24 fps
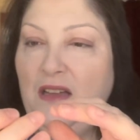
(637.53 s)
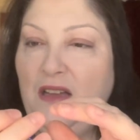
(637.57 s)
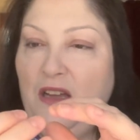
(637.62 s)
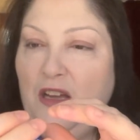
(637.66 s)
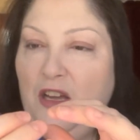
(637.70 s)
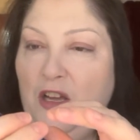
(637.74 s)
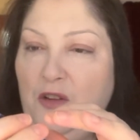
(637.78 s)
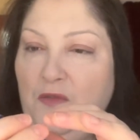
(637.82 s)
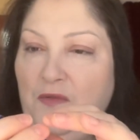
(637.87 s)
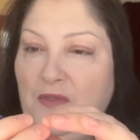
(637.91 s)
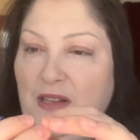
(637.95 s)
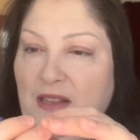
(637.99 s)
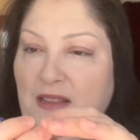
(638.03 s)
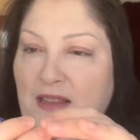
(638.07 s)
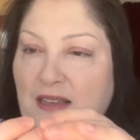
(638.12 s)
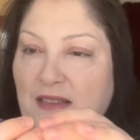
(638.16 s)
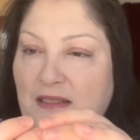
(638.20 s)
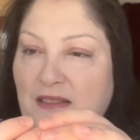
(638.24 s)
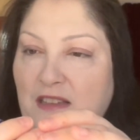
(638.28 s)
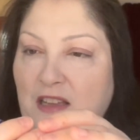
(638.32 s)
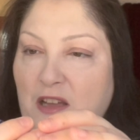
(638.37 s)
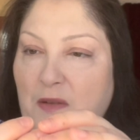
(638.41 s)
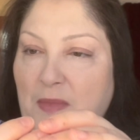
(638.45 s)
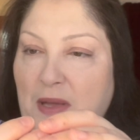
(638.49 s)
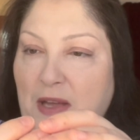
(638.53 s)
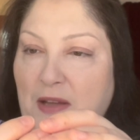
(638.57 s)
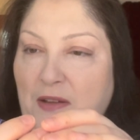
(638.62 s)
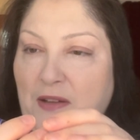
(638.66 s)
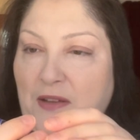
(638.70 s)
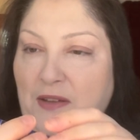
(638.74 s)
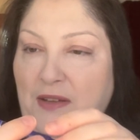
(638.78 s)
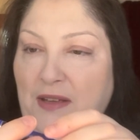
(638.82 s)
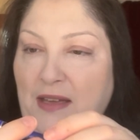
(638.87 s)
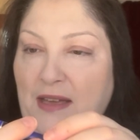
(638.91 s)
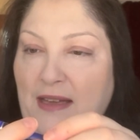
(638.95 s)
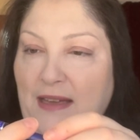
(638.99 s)
Hopefully that's come out
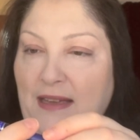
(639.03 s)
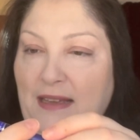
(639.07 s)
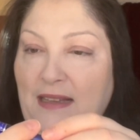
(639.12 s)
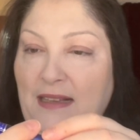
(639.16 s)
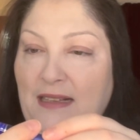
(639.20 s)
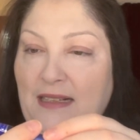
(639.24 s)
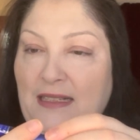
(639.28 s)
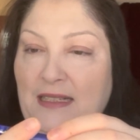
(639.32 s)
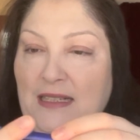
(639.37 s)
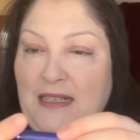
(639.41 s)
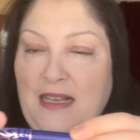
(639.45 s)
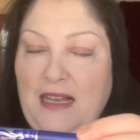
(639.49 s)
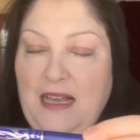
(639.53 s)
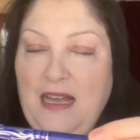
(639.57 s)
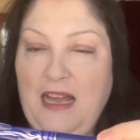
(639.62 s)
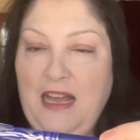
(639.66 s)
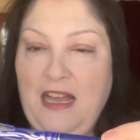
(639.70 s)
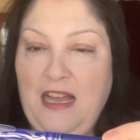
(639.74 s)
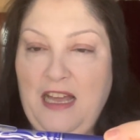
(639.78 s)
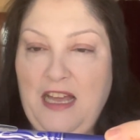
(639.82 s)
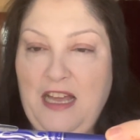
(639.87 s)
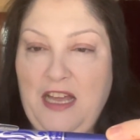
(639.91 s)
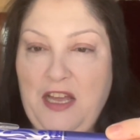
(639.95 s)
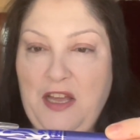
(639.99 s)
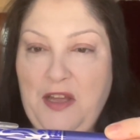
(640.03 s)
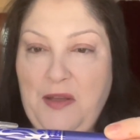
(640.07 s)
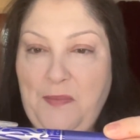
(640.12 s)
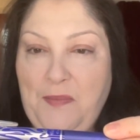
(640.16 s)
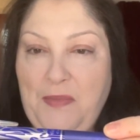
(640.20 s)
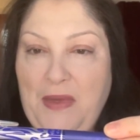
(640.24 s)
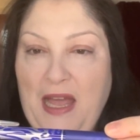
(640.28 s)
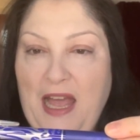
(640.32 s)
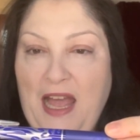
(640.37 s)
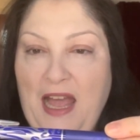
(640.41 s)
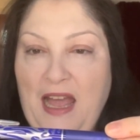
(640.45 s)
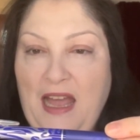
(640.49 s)
okay.
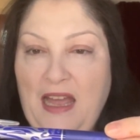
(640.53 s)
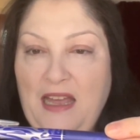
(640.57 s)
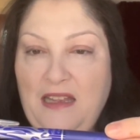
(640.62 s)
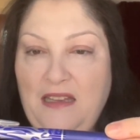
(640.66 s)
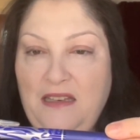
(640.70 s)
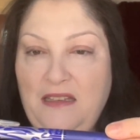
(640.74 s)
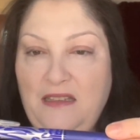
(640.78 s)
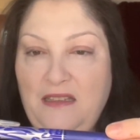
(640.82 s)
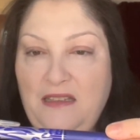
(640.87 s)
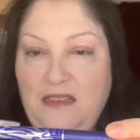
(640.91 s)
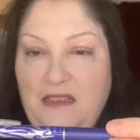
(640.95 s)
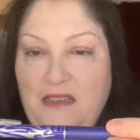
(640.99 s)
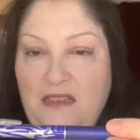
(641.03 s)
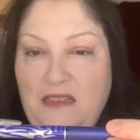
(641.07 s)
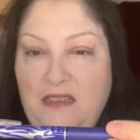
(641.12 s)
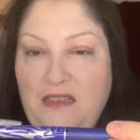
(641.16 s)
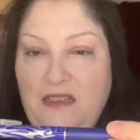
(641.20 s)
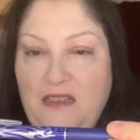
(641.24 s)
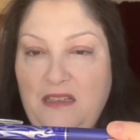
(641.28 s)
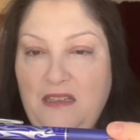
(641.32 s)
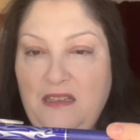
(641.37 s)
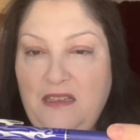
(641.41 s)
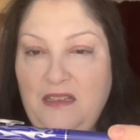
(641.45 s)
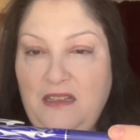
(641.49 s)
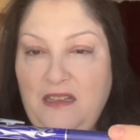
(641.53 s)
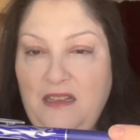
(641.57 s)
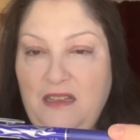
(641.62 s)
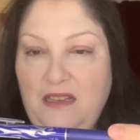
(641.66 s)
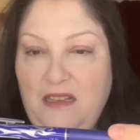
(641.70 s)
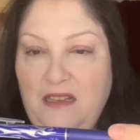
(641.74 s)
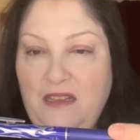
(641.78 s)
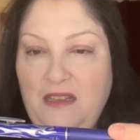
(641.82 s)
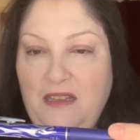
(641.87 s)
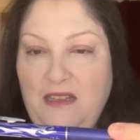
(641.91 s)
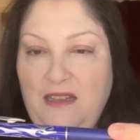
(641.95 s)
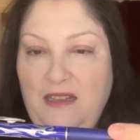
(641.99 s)
And
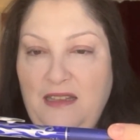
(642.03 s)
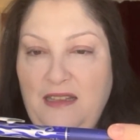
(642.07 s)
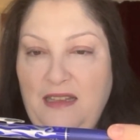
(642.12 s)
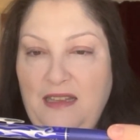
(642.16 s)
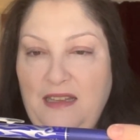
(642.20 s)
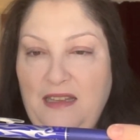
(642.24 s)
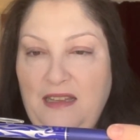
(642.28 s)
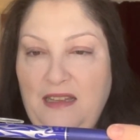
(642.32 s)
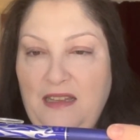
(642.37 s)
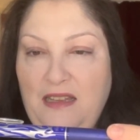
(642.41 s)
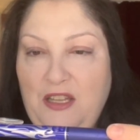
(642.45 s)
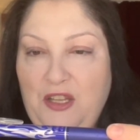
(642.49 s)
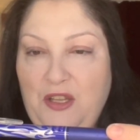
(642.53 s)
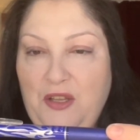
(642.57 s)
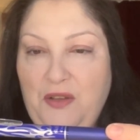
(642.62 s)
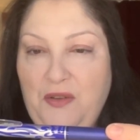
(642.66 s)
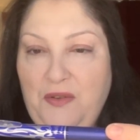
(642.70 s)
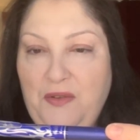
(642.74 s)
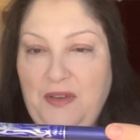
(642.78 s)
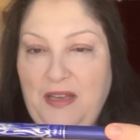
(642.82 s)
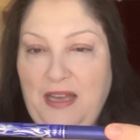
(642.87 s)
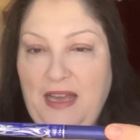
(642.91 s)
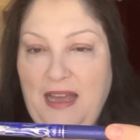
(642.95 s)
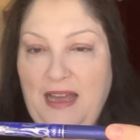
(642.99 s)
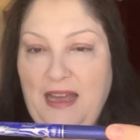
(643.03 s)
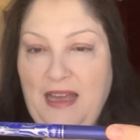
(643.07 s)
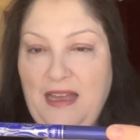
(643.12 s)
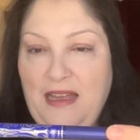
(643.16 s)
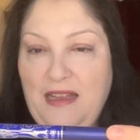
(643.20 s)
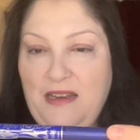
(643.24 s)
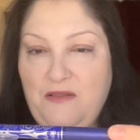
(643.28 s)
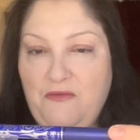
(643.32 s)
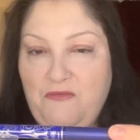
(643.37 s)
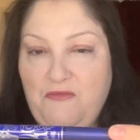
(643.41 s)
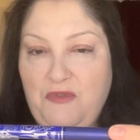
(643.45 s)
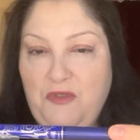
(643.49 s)
you
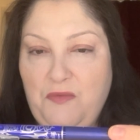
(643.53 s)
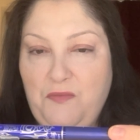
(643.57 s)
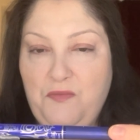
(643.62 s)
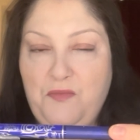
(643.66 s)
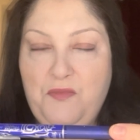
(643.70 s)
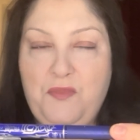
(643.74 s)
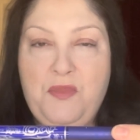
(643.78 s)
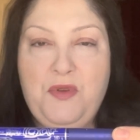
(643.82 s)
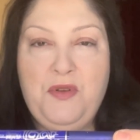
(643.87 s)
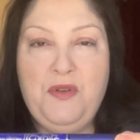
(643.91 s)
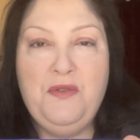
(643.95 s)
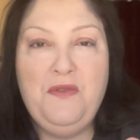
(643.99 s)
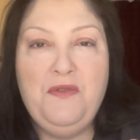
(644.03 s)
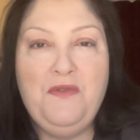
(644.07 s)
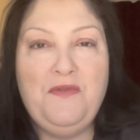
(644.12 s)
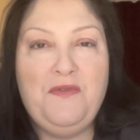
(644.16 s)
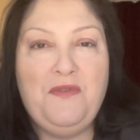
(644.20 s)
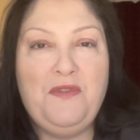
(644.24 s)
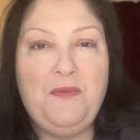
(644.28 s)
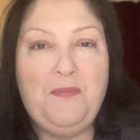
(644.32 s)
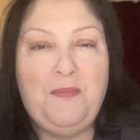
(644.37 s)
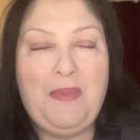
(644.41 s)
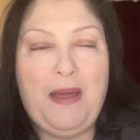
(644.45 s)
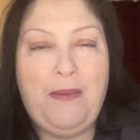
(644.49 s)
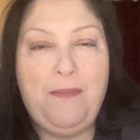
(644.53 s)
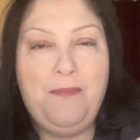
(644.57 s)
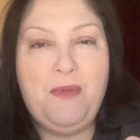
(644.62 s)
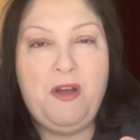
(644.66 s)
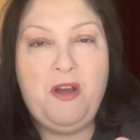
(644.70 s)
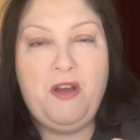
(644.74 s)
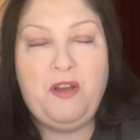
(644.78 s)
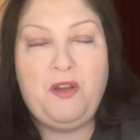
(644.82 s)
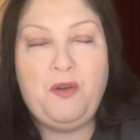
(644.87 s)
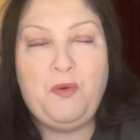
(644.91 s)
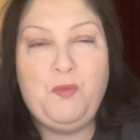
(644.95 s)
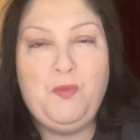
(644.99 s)
can remove the pen
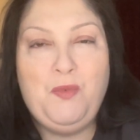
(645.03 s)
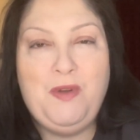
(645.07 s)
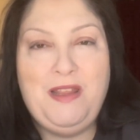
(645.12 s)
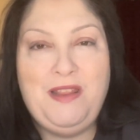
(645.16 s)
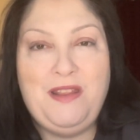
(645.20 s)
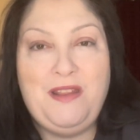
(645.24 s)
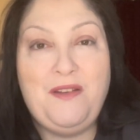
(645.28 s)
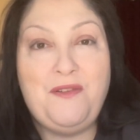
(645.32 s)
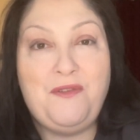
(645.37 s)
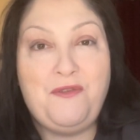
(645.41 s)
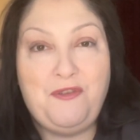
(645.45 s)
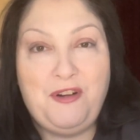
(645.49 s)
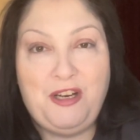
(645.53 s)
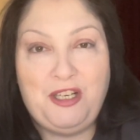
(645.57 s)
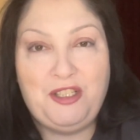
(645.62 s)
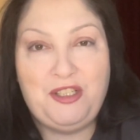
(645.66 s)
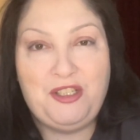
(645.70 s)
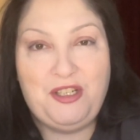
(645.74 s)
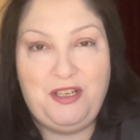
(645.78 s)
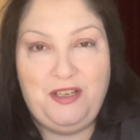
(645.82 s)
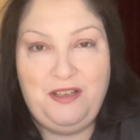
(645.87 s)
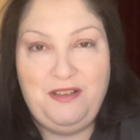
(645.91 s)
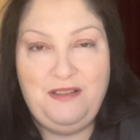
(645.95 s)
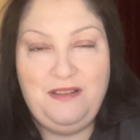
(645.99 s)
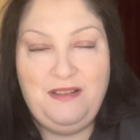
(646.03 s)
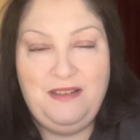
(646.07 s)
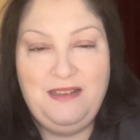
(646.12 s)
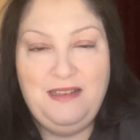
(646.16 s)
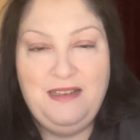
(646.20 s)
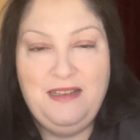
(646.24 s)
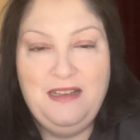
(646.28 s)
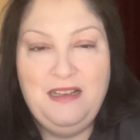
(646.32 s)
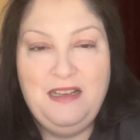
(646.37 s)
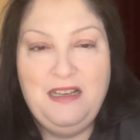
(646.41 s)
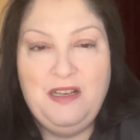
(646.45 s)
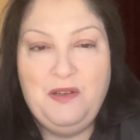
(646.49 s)
mark with friction,
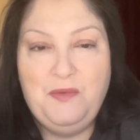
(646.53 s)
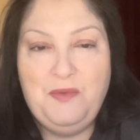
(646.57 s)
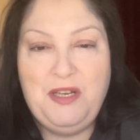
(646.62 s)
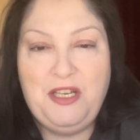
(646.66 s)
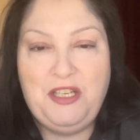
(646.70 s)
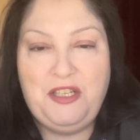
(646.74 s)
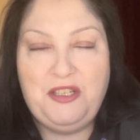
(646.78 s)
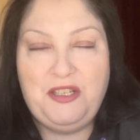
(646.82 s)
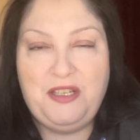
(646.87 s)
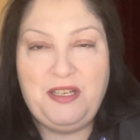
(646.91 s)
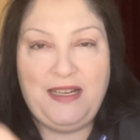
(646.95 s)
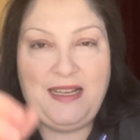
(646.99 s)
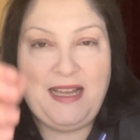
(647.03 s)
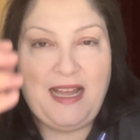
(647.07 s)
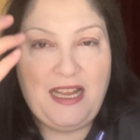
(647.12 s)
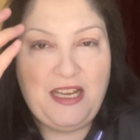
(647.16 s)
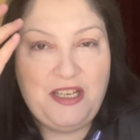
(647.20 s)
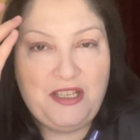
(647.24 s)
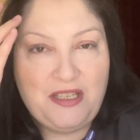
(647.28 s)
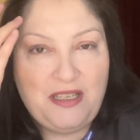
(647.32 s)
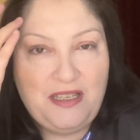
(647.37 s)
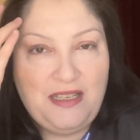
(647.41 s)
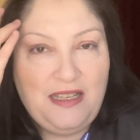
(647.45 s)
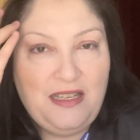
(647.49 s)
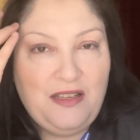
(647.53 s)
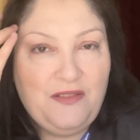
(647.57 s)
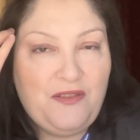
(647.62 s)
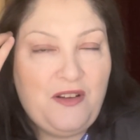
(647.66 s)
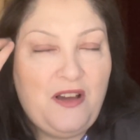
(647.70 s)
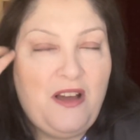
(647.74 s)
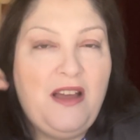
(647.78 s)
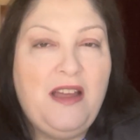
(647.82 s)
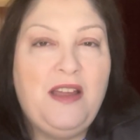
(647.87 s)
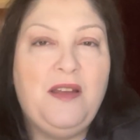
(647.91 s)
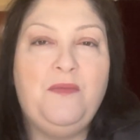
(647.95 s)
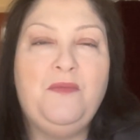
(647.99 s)
which occasionally if
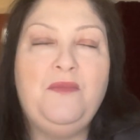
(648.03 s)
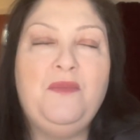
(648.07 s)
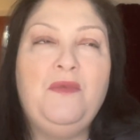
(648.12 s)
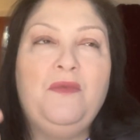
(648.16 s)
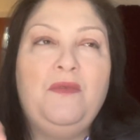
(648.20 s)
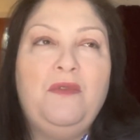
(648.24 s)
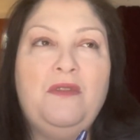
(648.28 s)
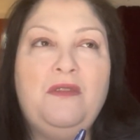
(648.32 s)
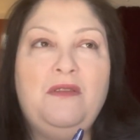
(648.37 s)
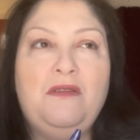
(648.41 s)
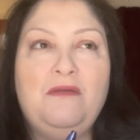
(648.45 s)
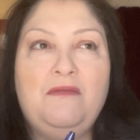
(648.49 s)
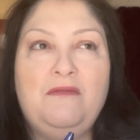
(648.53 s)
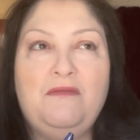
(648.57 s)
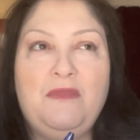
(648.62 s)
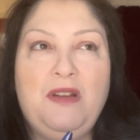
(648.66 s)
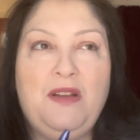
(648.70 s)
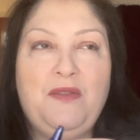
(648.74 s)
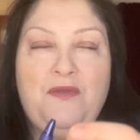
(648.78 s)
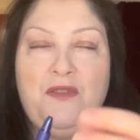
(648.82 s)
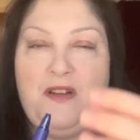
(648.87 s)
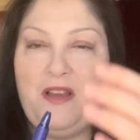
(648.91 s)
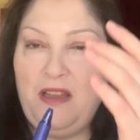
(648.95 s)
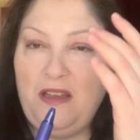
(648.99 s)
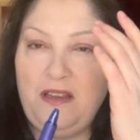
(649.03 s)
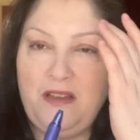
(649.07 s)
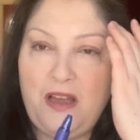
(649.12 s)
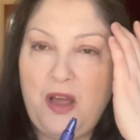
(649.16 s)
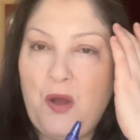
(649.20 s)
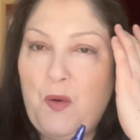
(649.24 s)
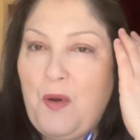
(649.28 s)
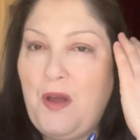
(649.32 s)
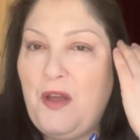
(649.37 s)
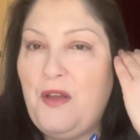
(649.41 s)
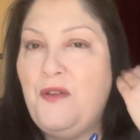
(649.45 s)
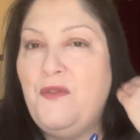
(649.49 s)
I
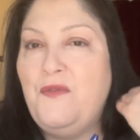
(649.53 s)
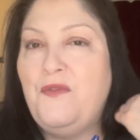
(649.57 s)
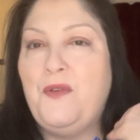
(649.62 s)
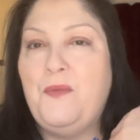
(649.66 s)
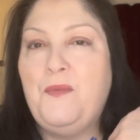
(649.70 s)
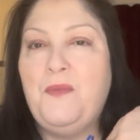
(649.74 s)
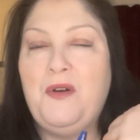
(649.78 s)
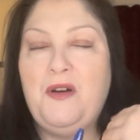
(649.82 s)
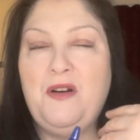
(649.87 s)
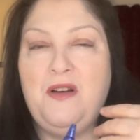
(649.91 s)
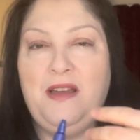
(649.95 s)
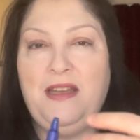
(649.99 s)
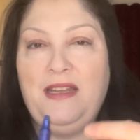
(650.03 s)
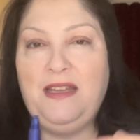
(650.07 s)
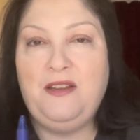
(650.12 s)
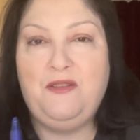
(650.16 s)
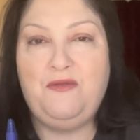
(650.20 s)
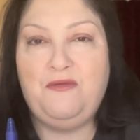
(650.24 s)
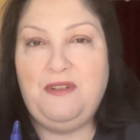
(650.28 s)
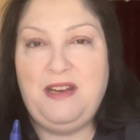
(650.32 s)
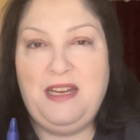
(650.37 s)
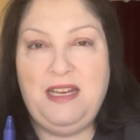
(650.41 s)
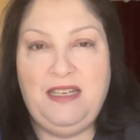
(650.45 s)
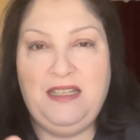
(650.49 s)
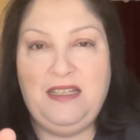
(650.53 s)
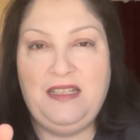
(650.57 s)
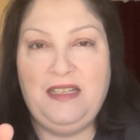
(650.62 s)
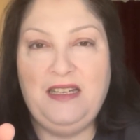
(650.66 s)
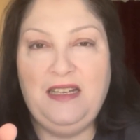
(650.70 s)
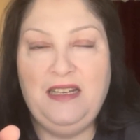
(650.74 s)
go over my grid,